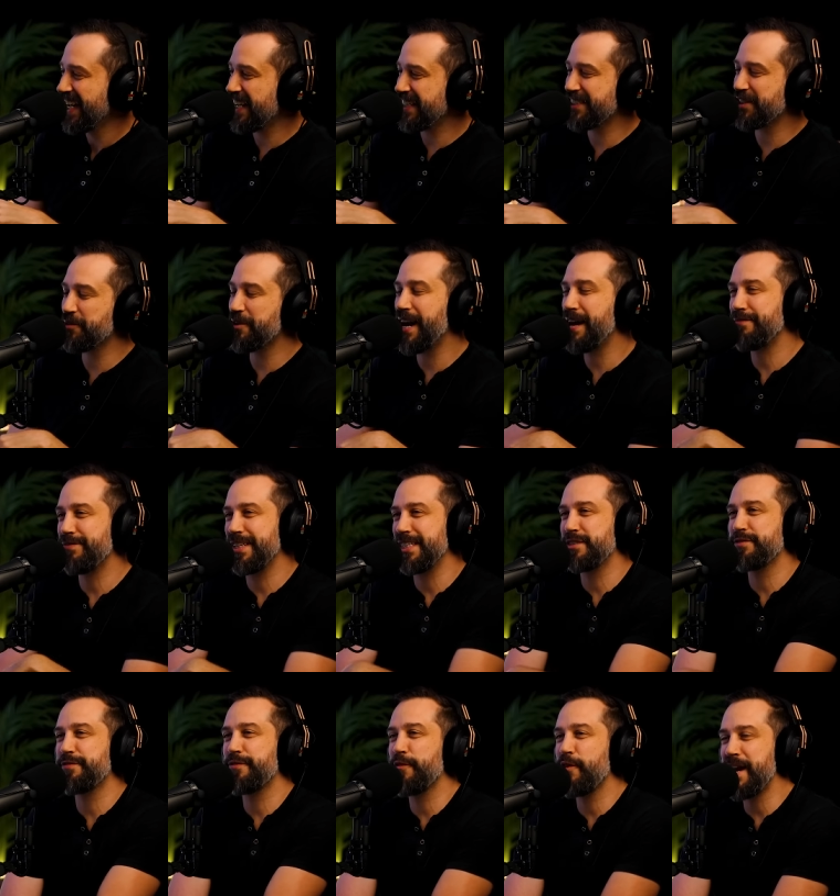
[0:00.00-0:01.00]
That's a wrap for
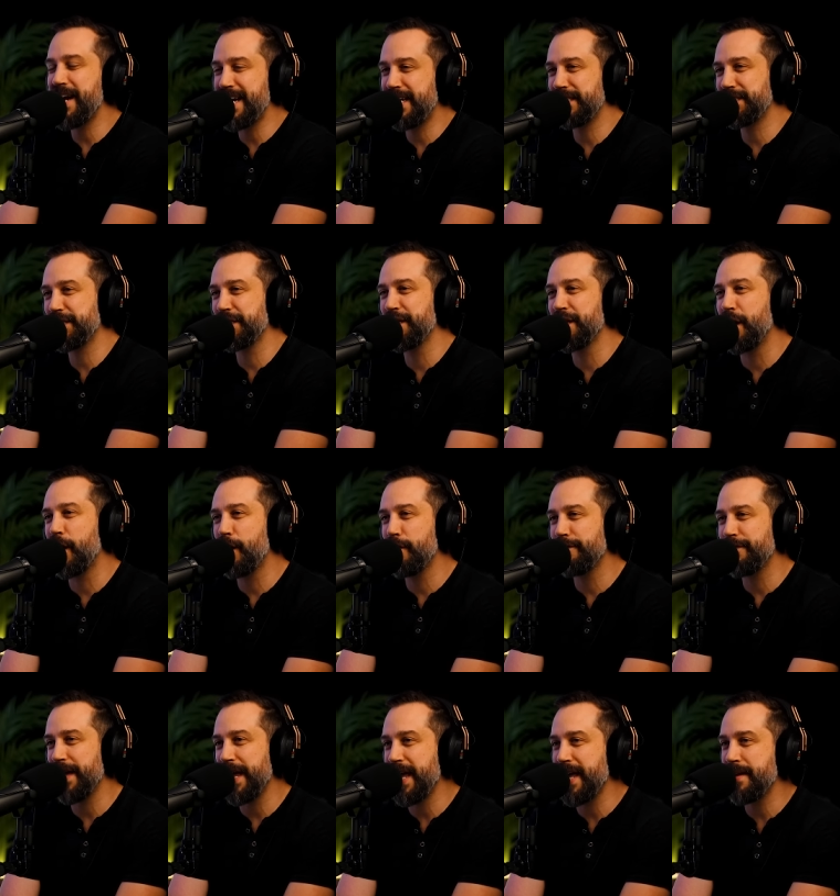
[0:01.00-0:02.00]
this free edition
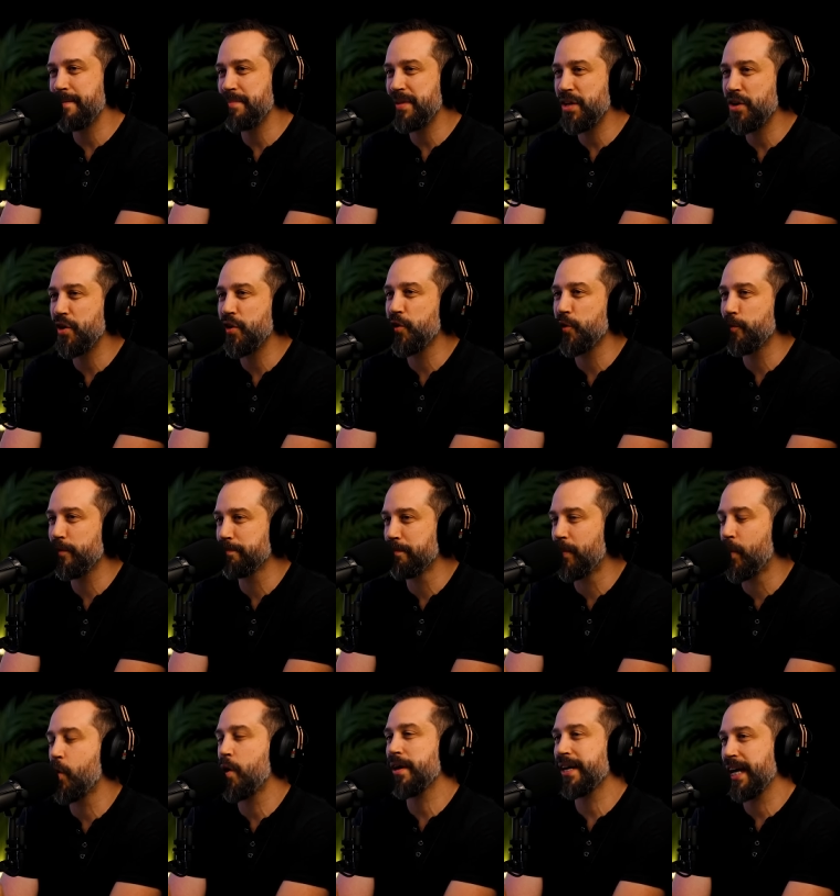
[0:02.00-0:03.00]
of MU.
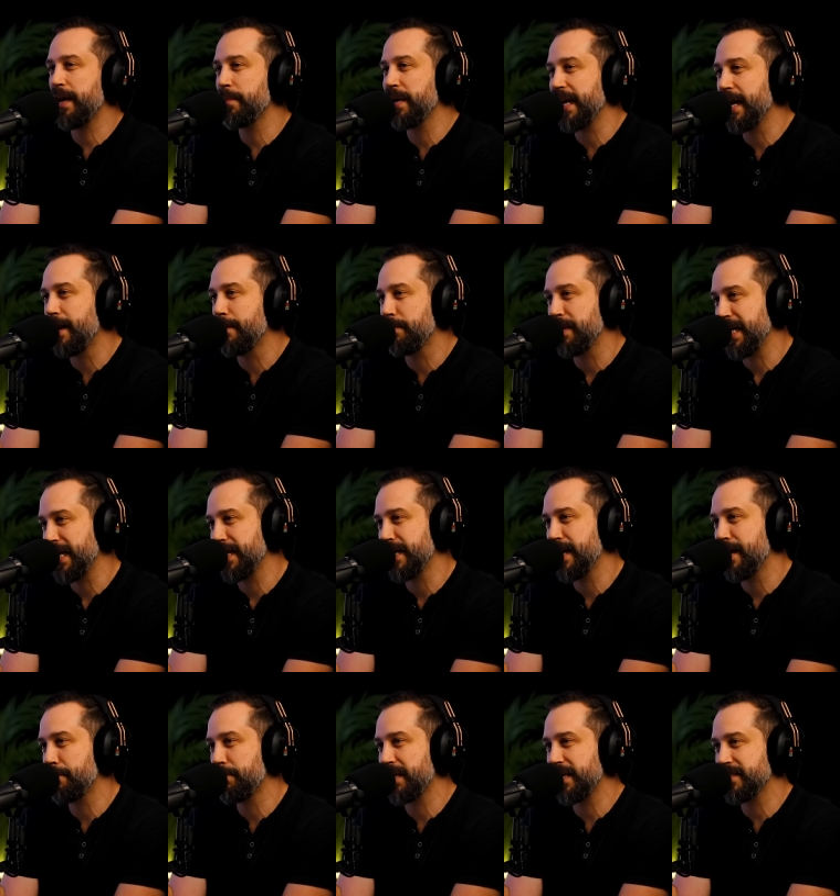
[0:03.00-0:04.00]
More coming up in
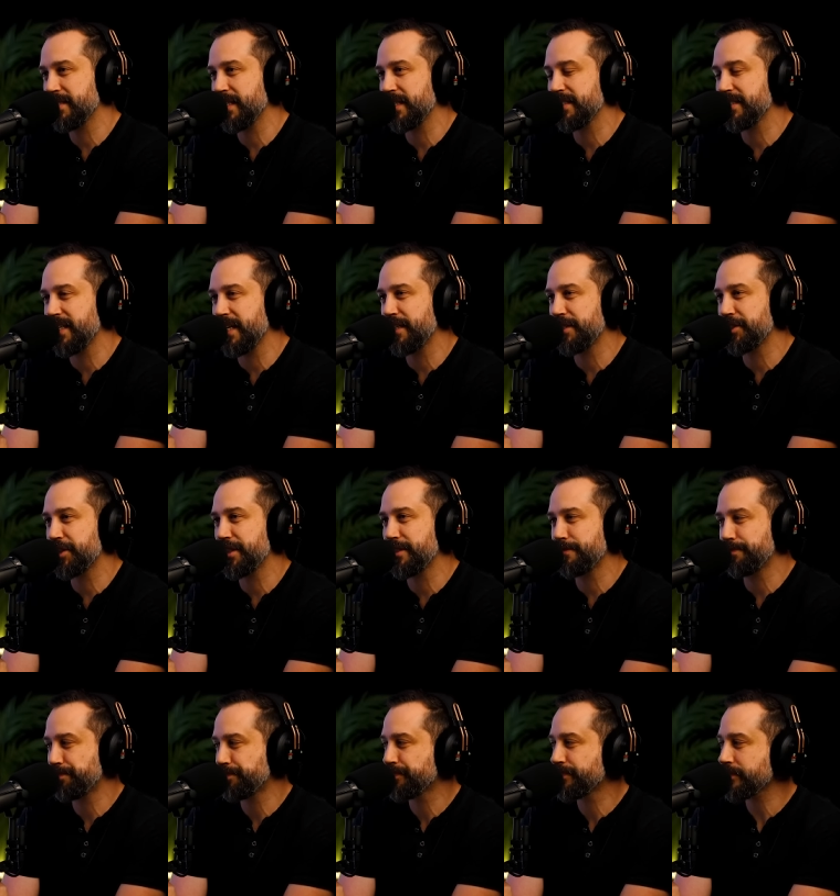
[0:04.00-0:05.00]
our Plus extension.